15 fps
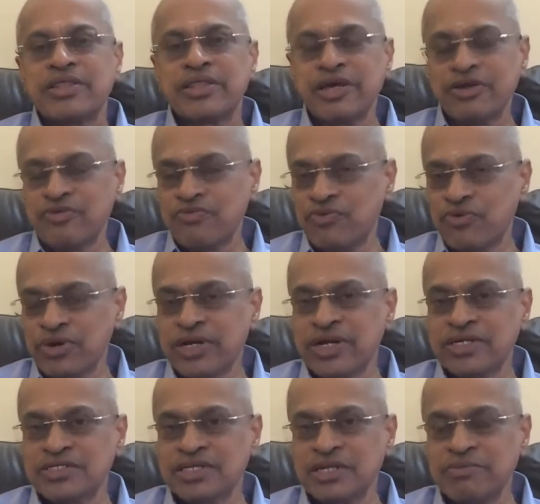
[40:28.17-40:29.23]
Therefore, it
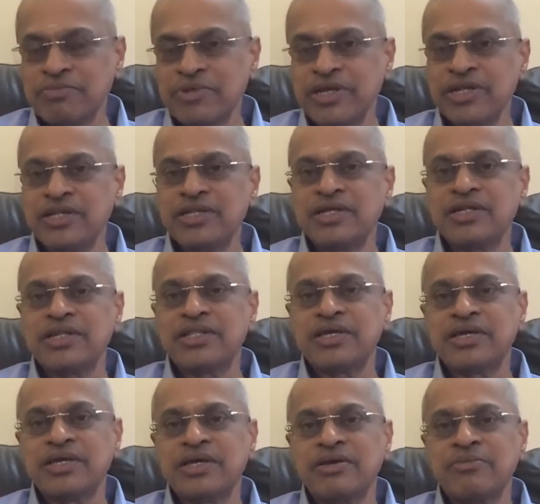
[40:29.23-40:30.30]
doesn't mean that
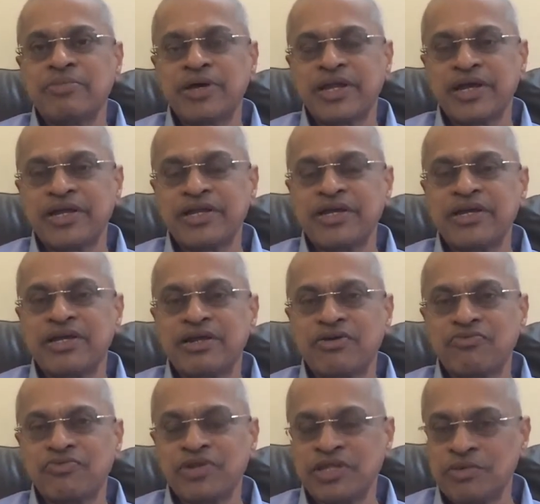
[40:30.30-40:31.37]
they, by writing it
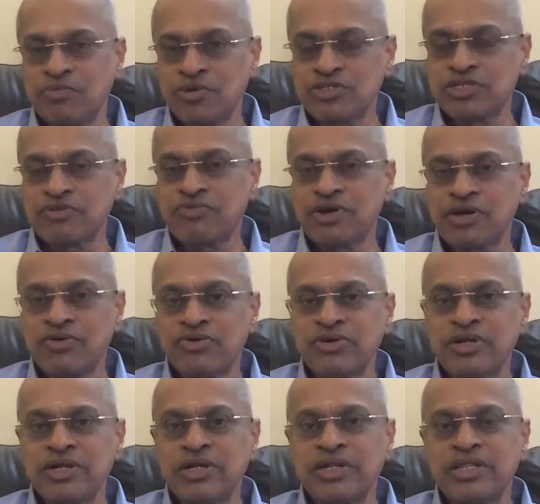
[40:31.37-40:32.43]
off in the books of account,
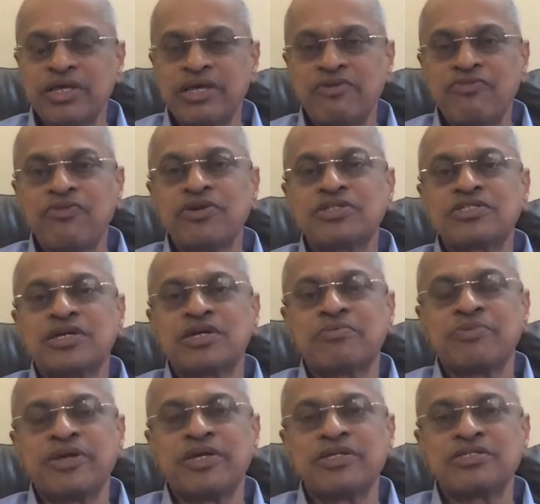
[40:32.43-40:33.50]
the efforts are
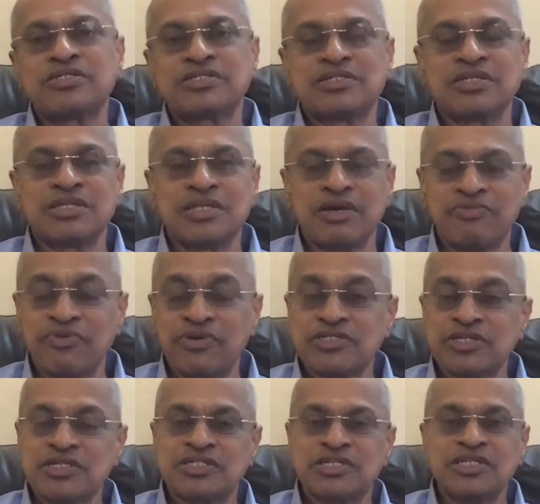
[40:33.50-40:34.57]

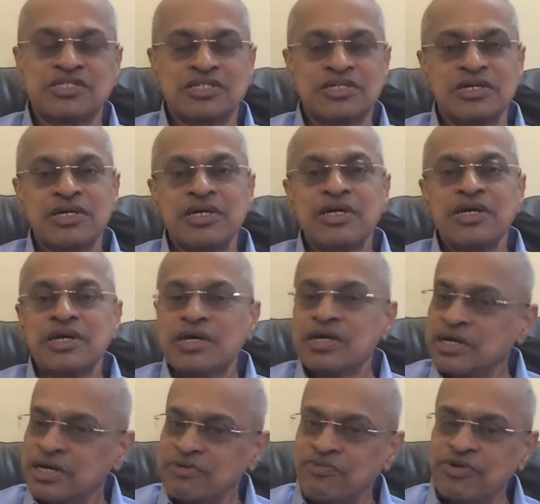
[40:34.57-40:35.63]
ceased.
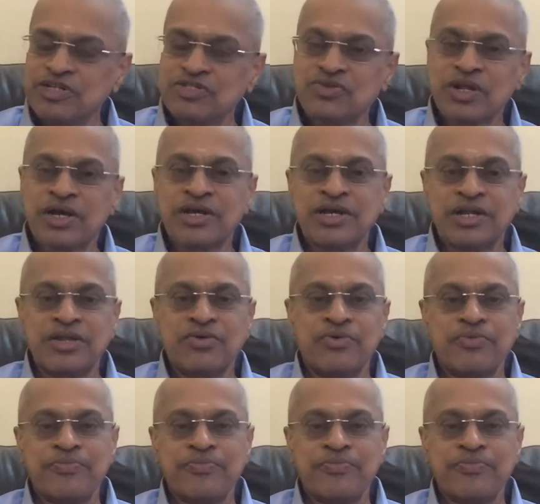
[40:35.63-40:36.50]
Efforts will continue.